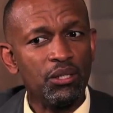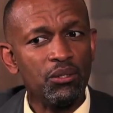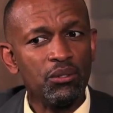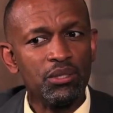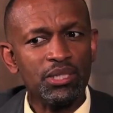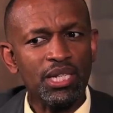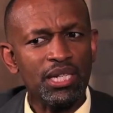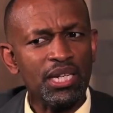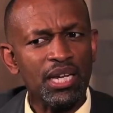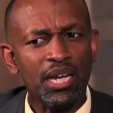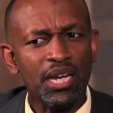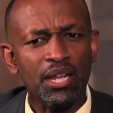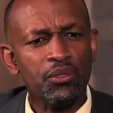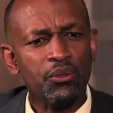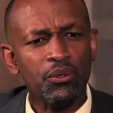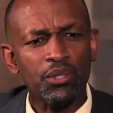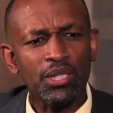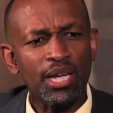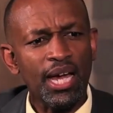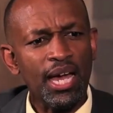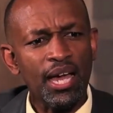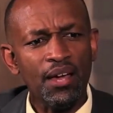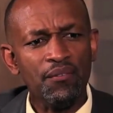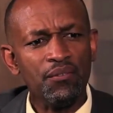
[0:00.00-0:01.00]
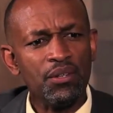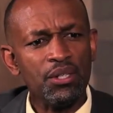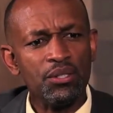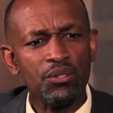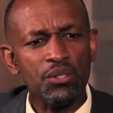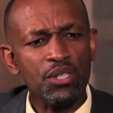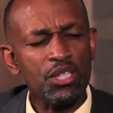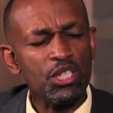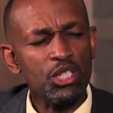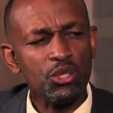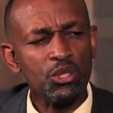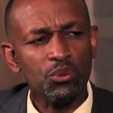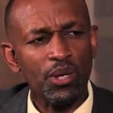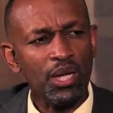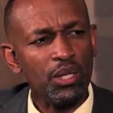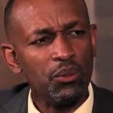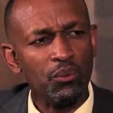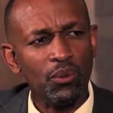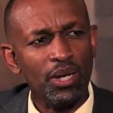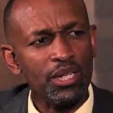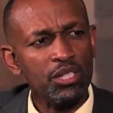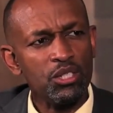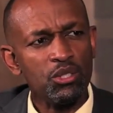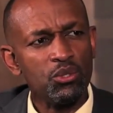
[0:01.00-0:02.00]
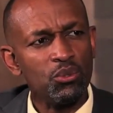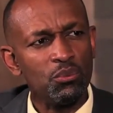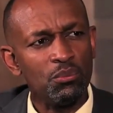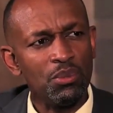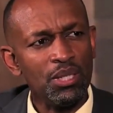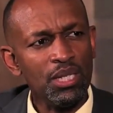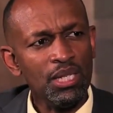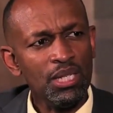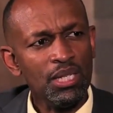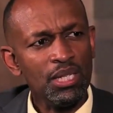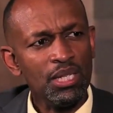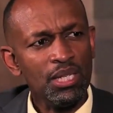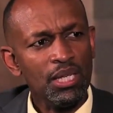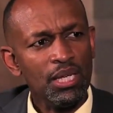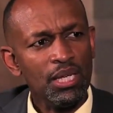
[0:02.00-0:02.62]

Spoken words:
looked at and I thought, I haven't reached where I'd want to be.